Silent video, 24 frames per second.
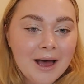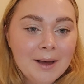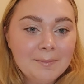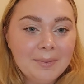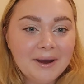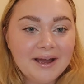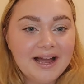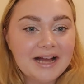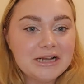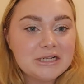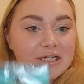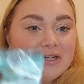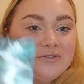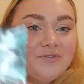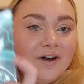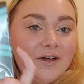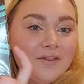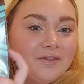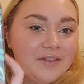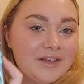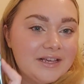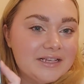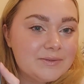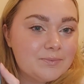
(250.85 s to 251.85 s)
But I actually
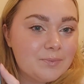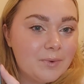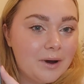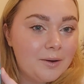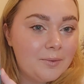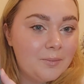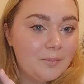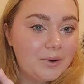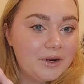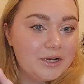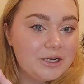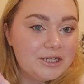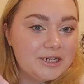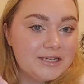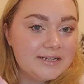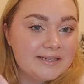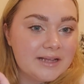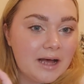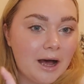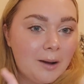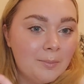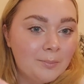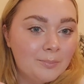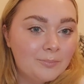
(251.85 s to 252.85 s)
found this one, which
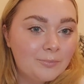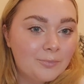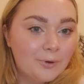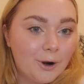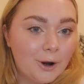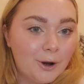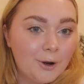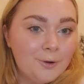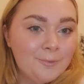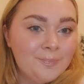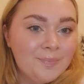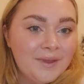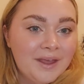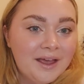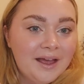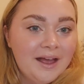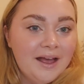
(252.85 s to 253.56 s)
is Umbro.